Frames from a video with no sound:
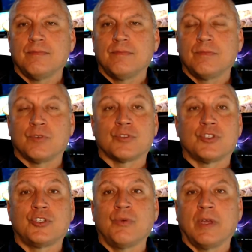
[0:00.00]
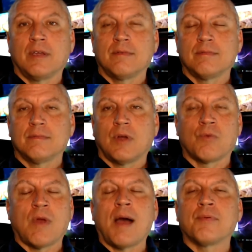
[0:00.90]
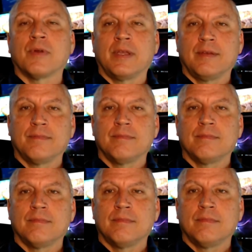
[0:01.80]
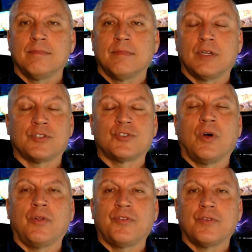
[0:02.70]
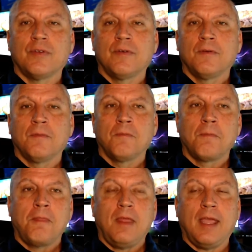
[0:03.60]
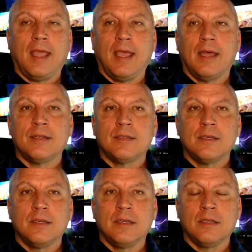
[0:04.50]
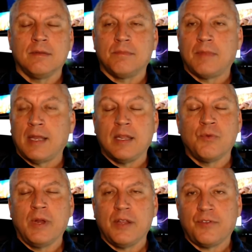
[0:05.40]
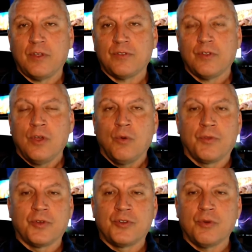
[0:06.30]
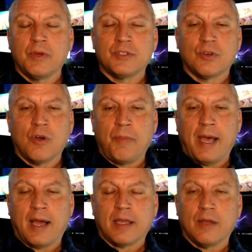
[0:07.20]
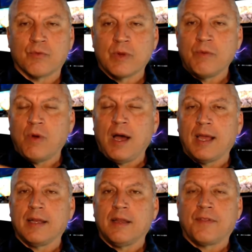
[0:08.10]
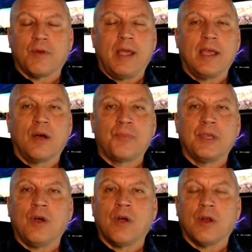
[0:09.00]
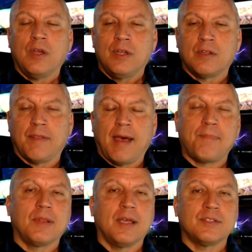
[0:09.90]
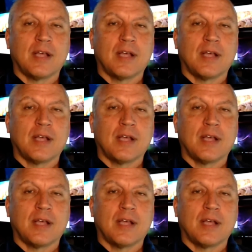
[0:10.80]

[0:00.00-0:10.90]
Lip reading: there's a shooting, a robbery, an assault, and they need witnesses. What they'll do is they'll go back and rewind their ALPR to that place, that